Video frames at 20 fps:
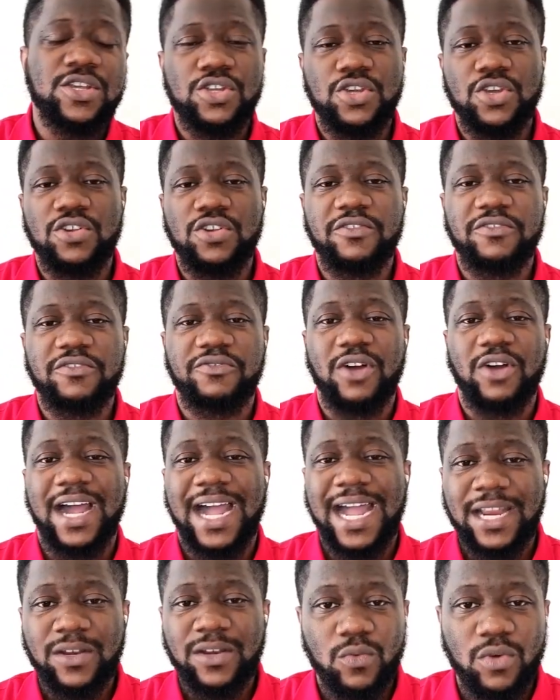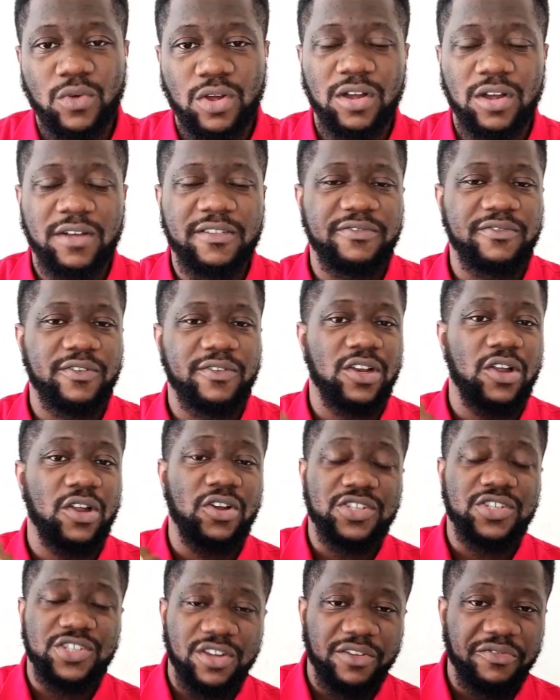you know, for hard work, for
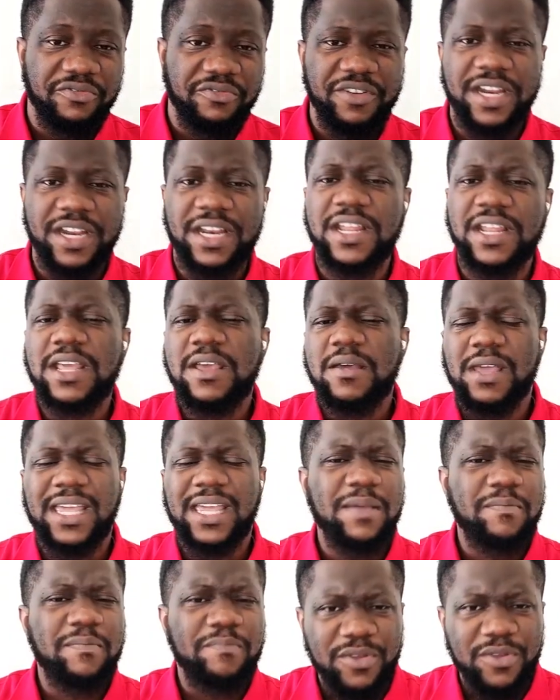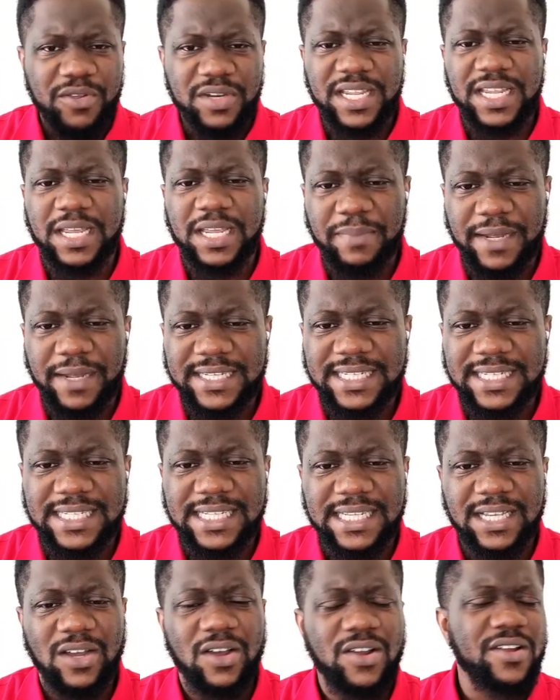long suffering. Keep building
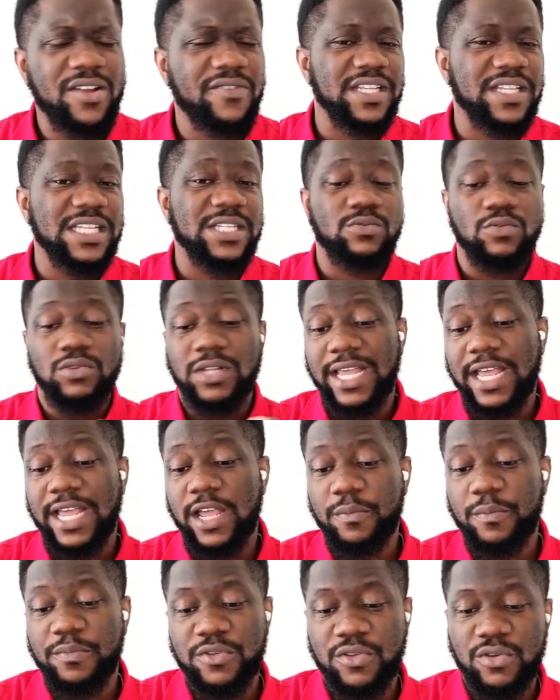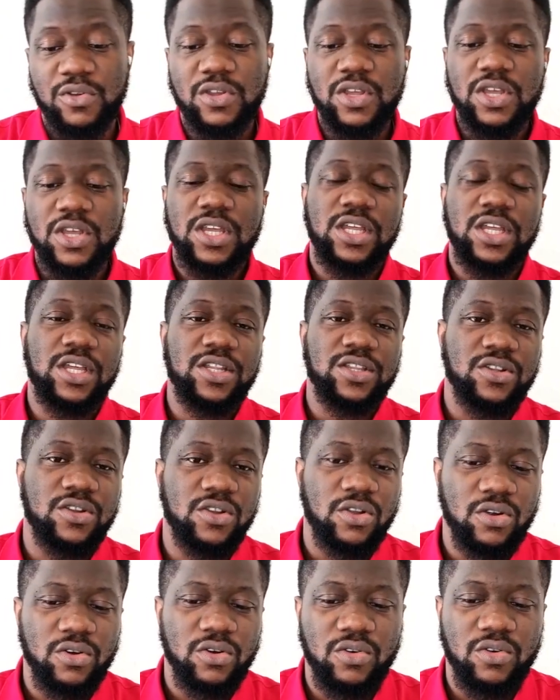capacity. All of these will help you on the
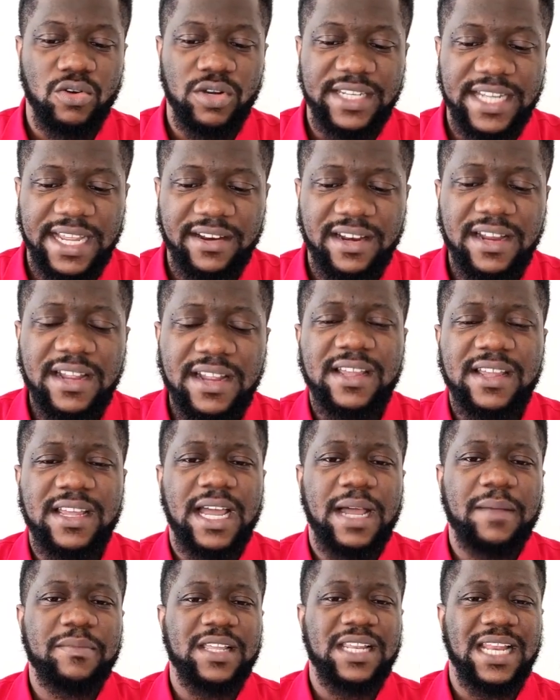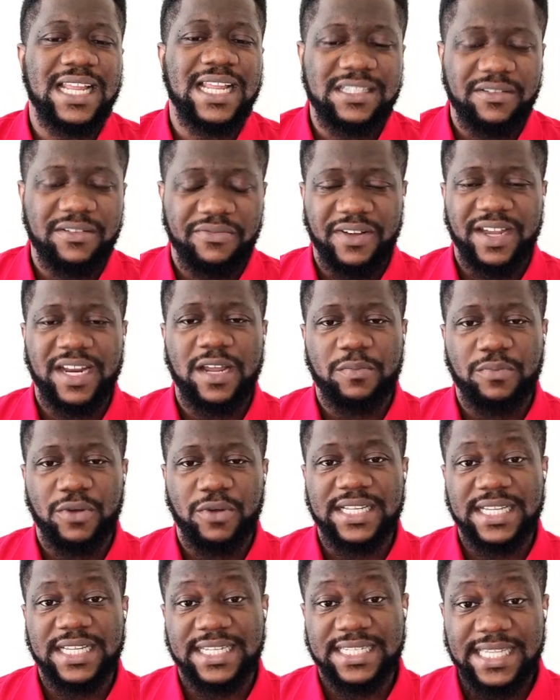long run. Then, and the last, the final
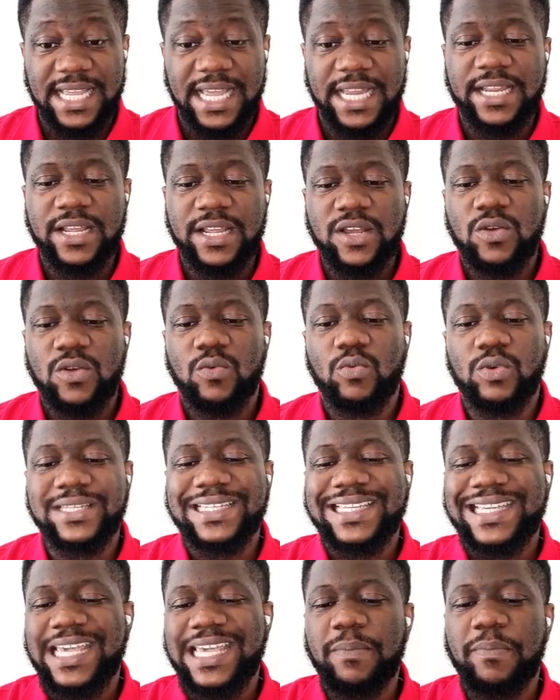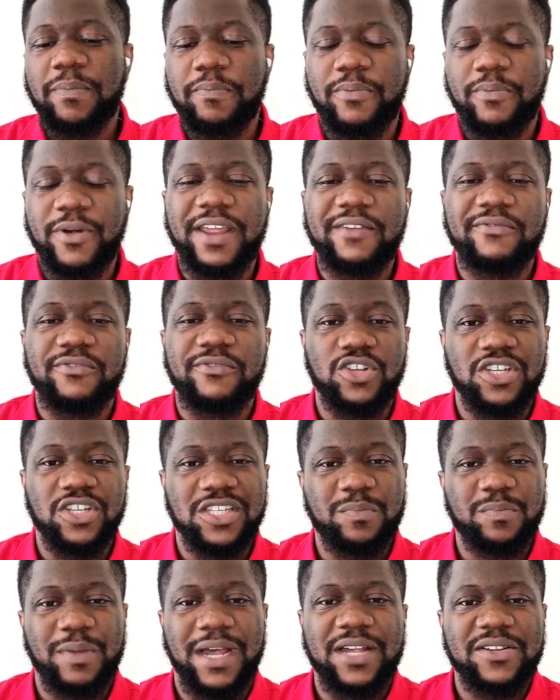point I said was keep praying for your
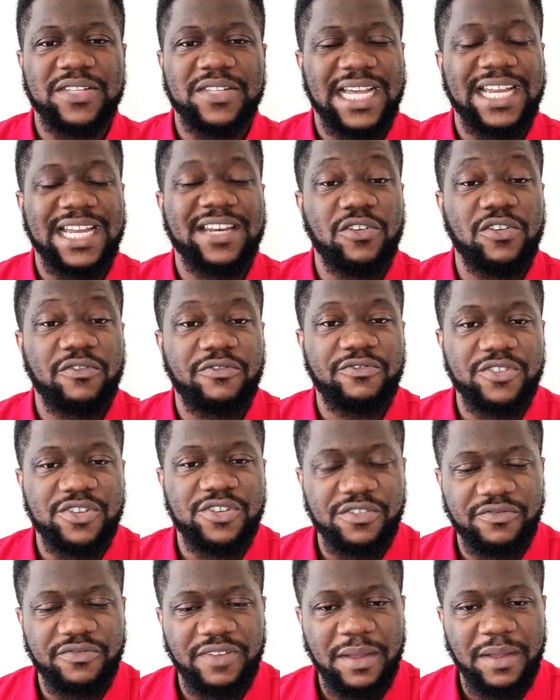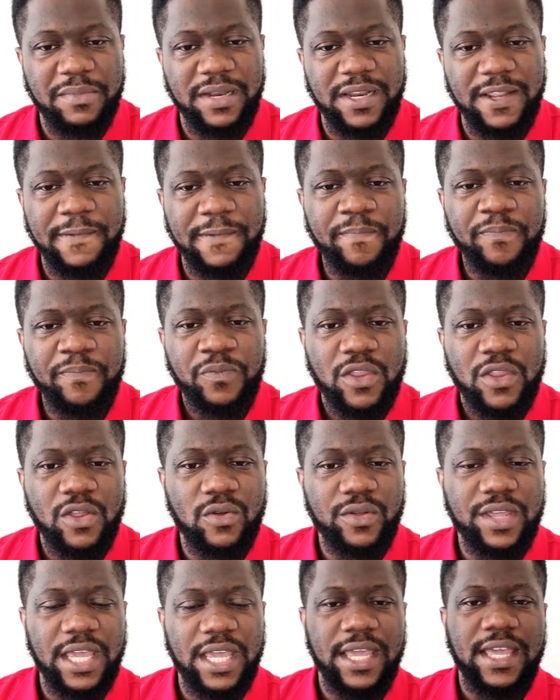spouse and your future family.
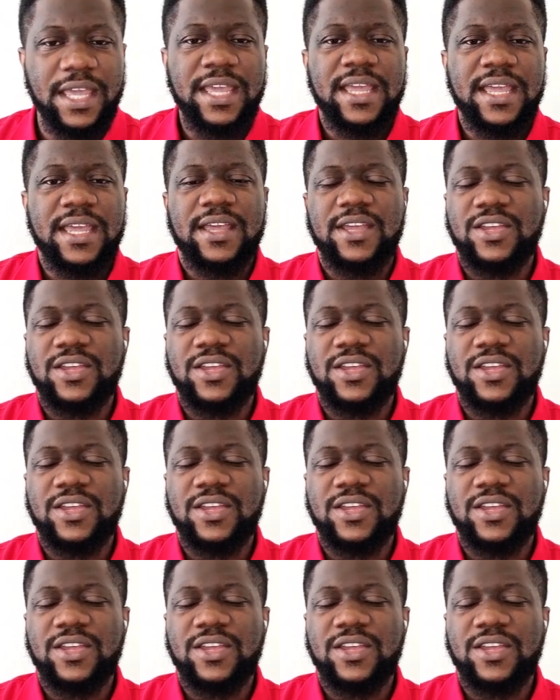Okay